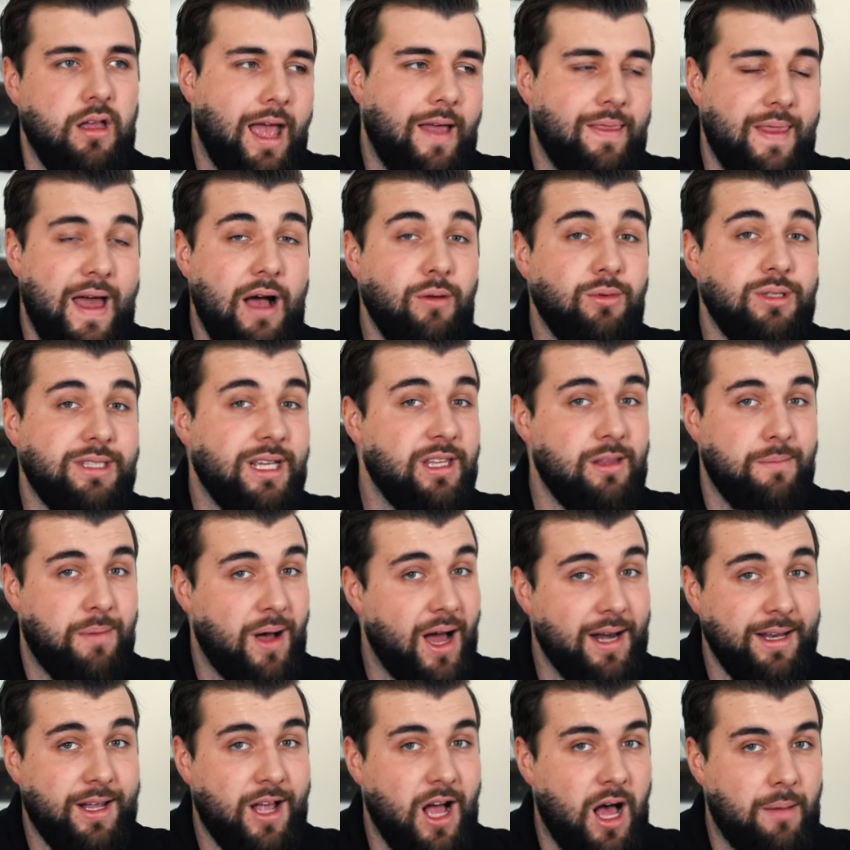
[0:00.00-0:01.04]
And that was in the
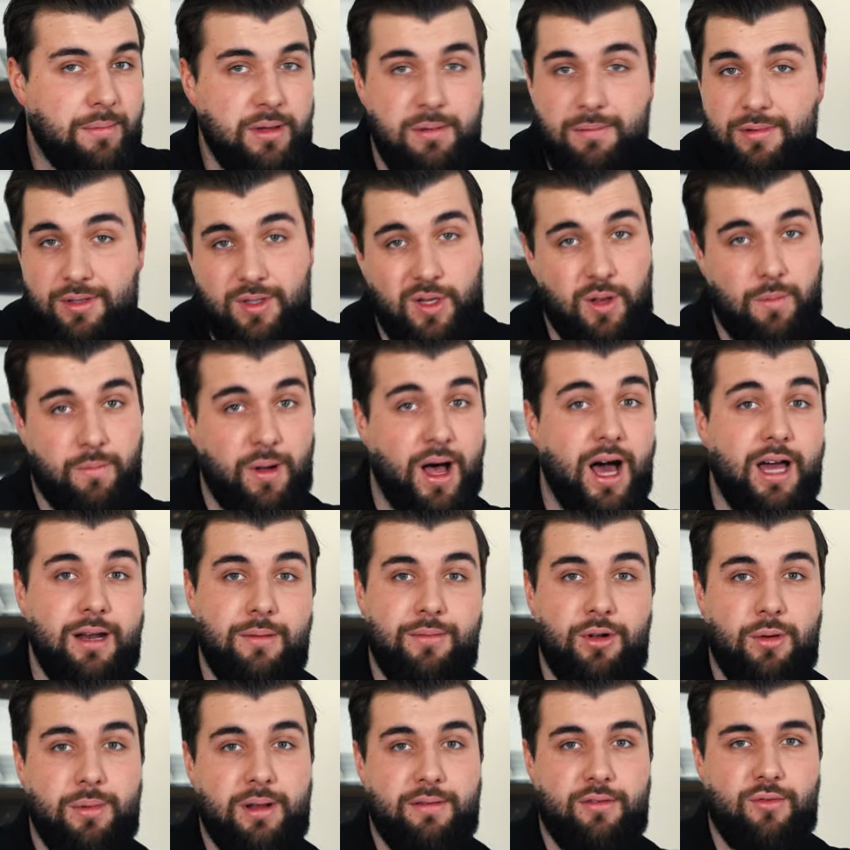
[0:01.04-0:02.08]
body copy, but it's the
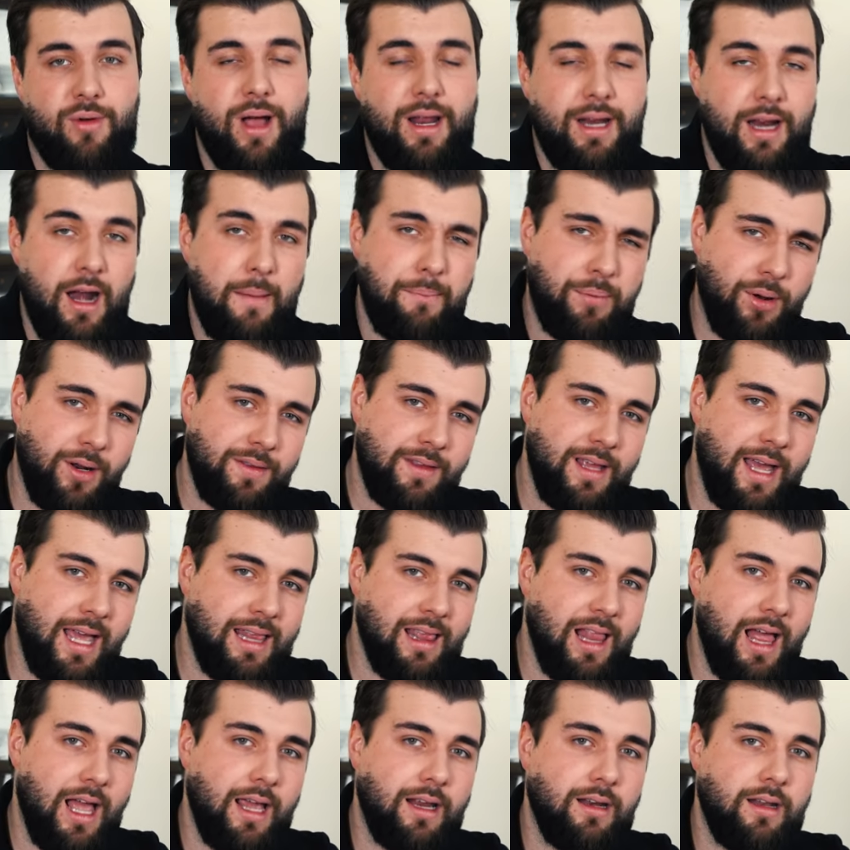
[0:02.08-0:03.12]
bottom, nobody ever read it. I put in the
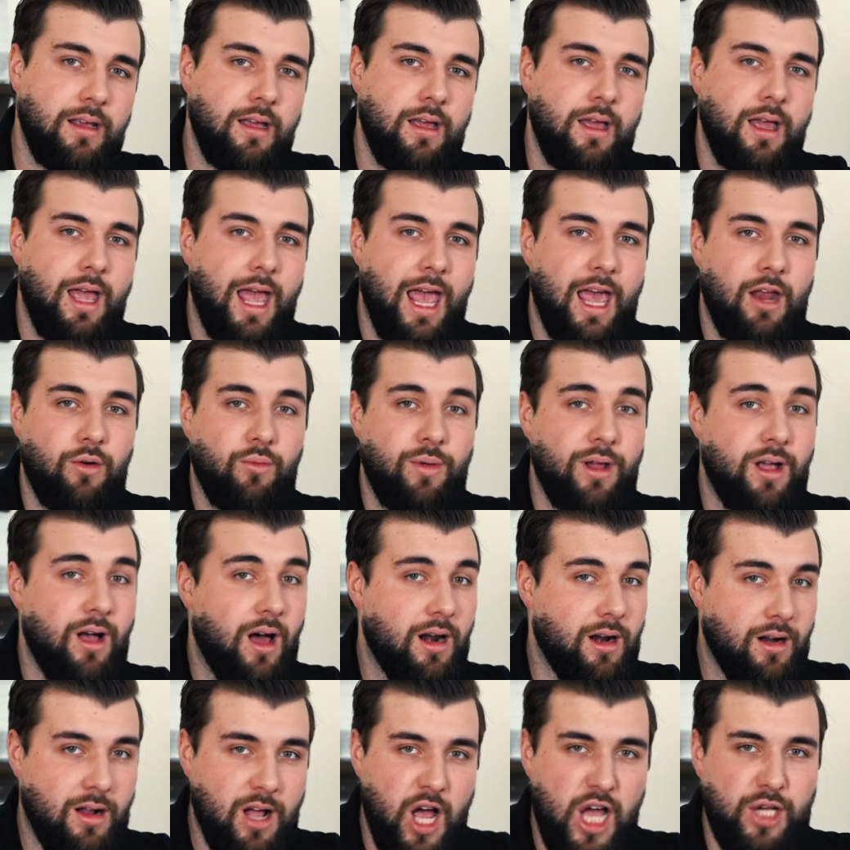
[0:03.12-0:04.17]
headline, and we
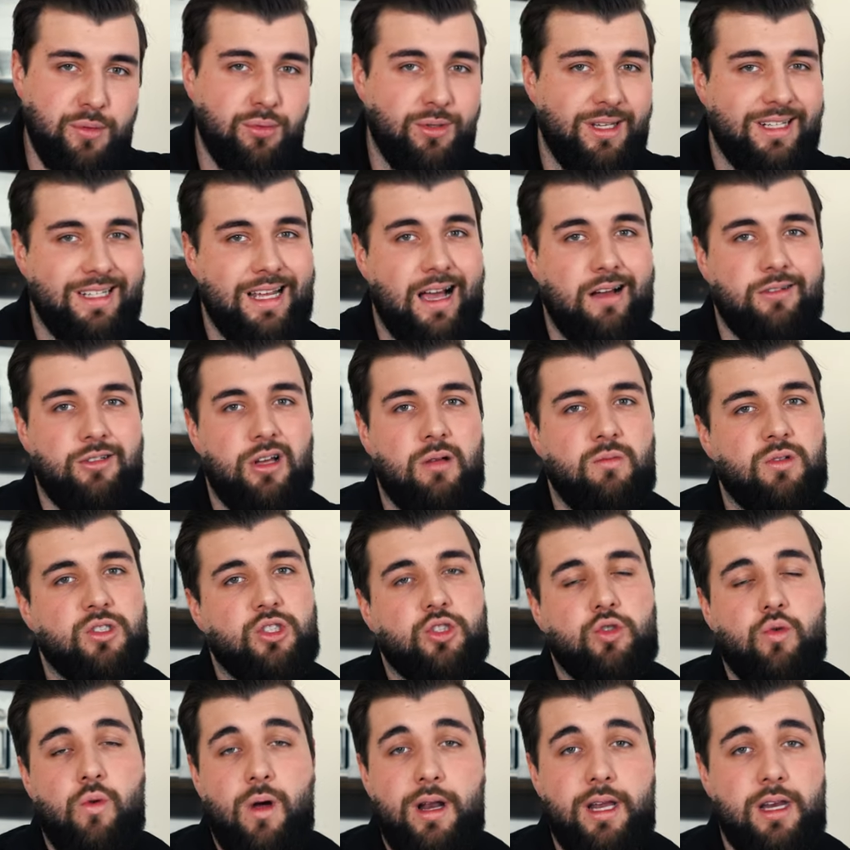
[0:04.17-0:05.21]
got our cost lead down to
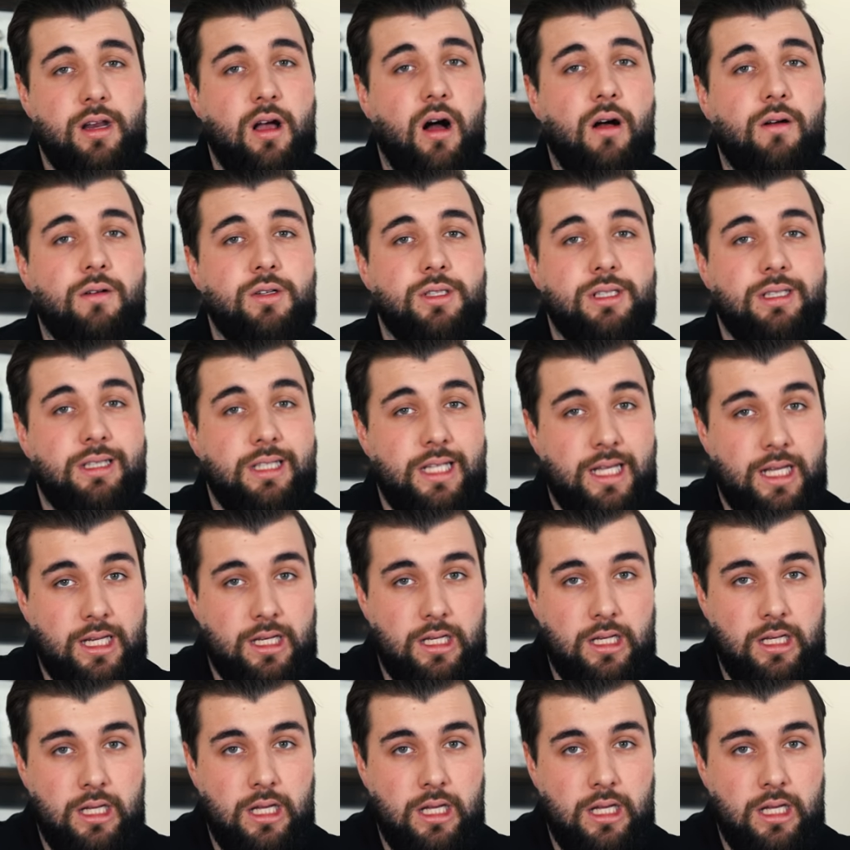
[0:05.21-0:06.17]
almost $20 a lead.